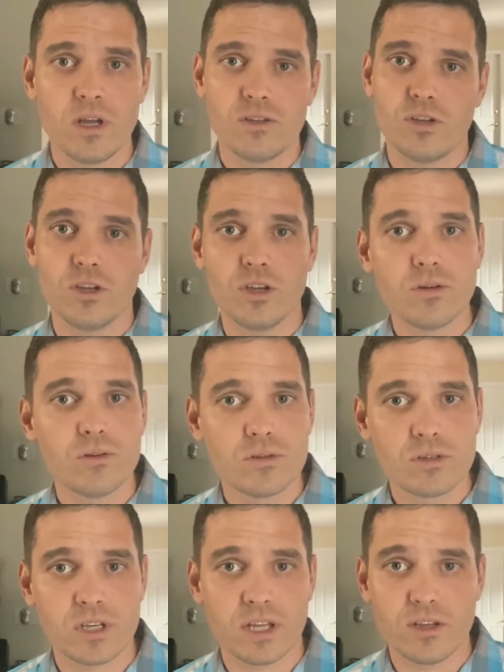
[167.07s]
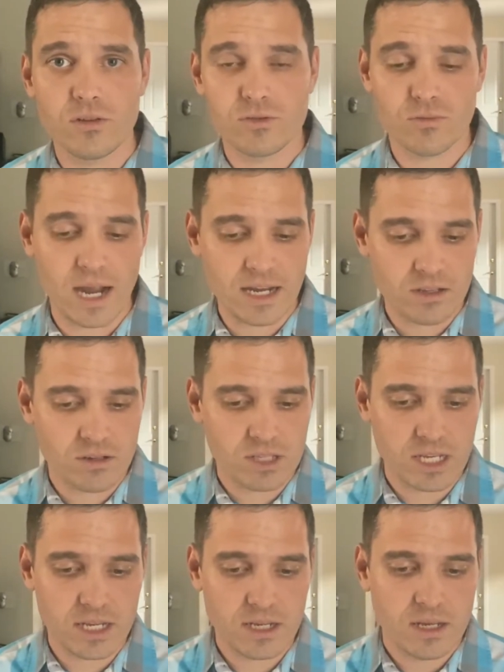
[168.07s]
to use and use
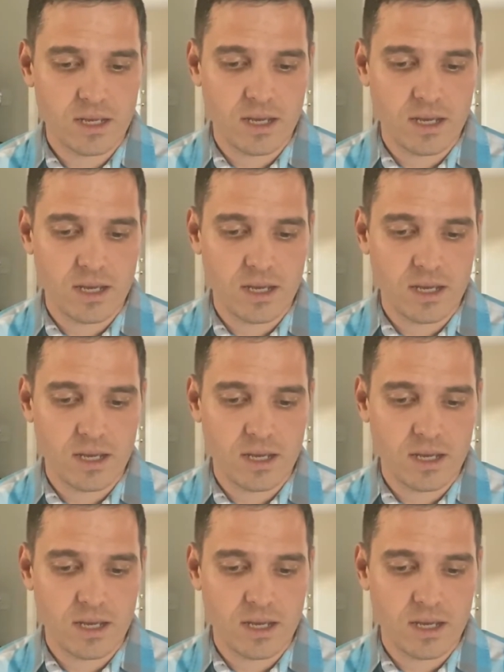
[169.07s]
regularly?